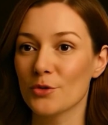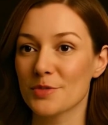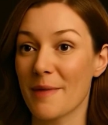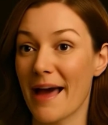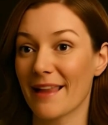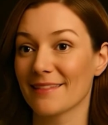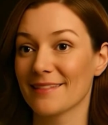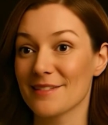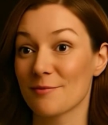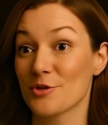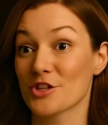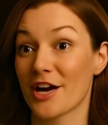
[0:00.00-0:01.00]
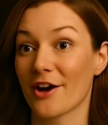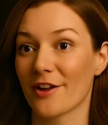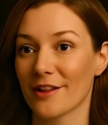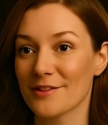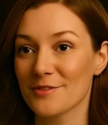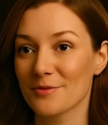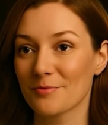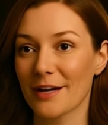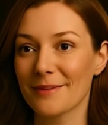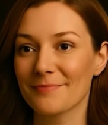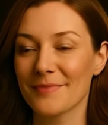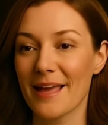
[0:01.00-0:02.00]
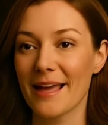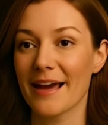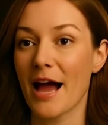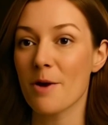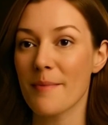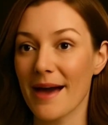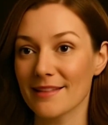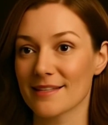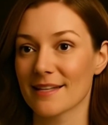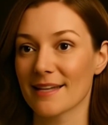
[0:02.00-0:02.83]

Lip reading: owns patents in which areas, right? And how patents